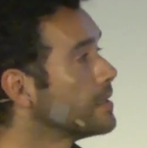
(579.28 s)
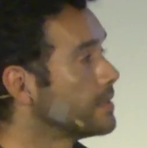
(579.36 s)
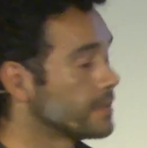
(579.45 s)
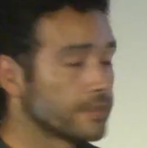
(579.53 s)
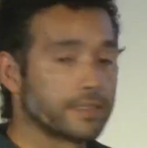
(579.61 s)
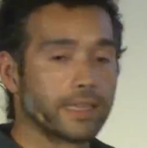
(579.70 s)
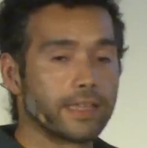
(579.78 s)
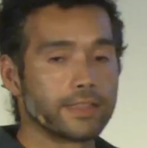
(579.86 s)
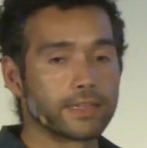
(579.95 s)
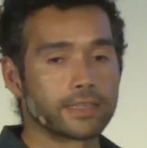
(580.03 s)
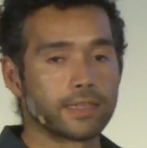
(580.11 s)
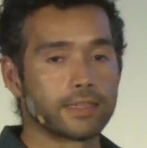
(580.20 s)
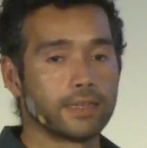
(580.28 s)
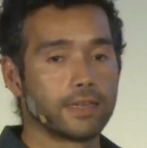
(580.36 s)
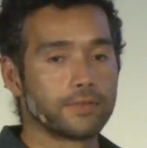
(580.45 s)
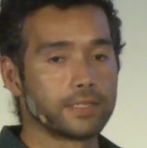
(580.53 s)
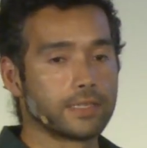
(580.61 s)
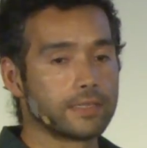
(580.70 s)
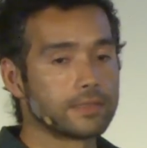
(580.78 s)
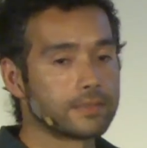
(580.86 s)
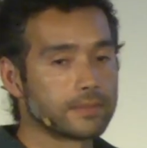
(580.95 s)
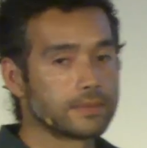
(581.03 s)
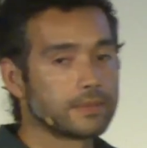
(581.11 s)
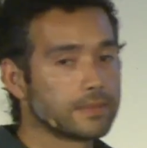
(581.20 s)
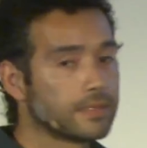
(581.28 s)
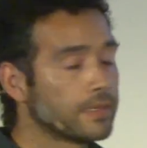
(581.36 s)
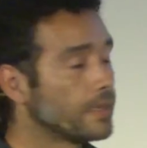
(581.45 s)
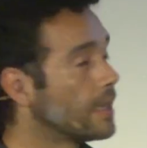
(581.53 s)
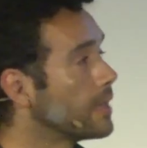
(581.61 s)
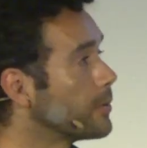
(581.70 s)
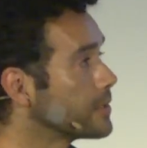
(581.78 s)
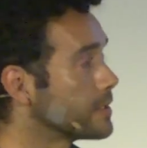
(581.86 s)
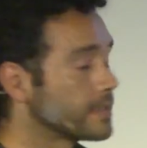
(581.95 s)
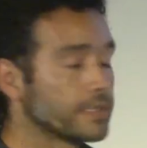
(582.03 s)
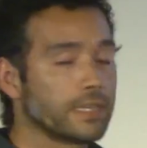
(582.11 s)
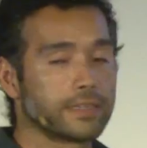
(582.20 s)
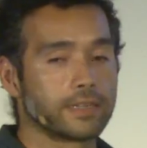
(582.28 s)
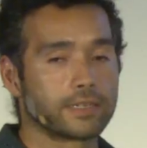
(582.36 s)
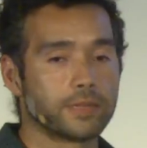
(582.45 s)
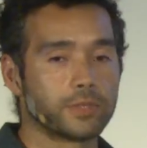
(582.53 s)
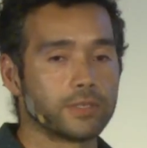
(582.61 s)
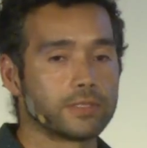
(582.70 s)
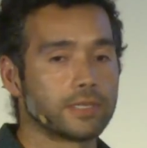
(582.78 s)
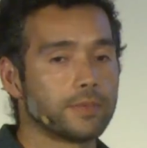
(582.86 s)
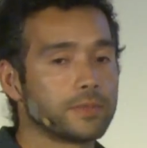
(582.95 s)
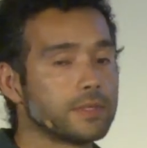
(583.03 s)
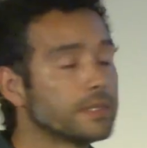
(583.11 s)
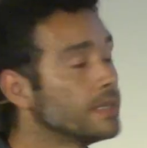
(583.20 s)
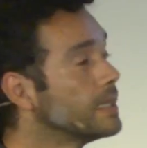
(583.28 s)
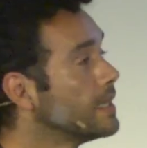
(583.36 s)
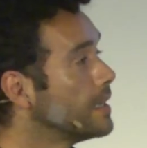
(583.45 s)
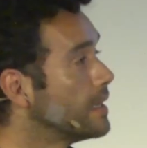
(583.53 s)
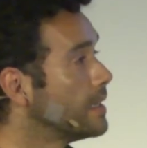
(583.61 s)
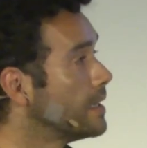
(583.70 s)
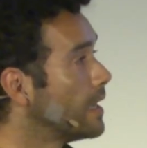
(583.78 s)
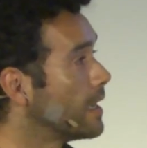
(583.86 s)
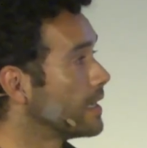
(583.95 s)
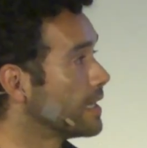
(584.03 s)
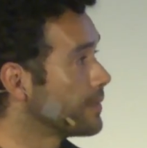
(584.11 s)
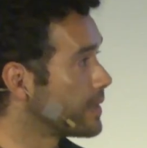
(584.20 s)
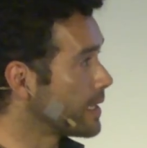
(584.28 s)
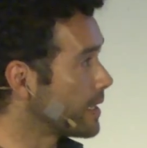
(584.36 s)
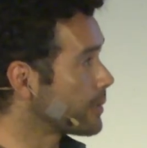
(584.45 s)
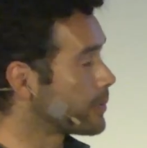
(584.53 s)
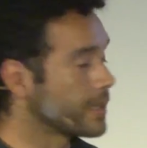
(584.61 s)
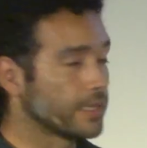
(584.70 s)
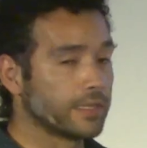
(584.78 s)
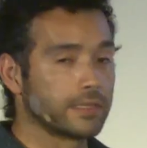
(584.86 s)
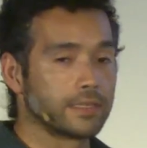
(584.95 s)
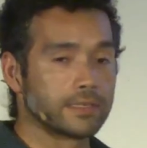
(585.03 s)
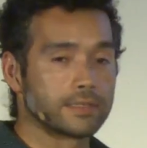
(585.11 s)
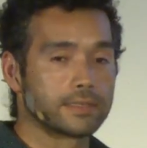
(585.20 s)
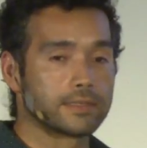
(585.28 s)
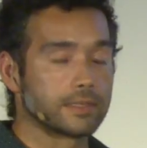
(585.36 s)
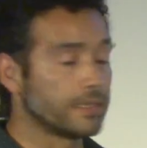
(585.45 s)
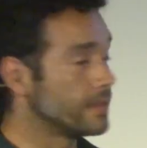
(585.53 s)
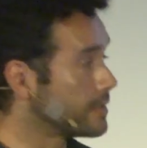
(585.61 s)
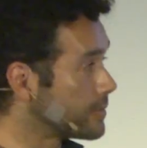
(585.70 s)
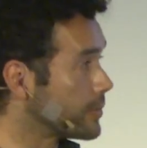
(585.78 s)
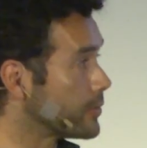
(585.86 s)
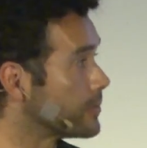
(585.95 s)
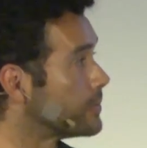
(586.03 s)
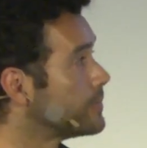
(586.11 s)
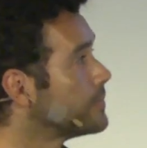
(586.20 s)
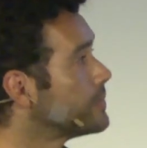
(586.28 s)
This is the Andean cat habitat. I was installing a camera trap. I lived the earthquake in this view.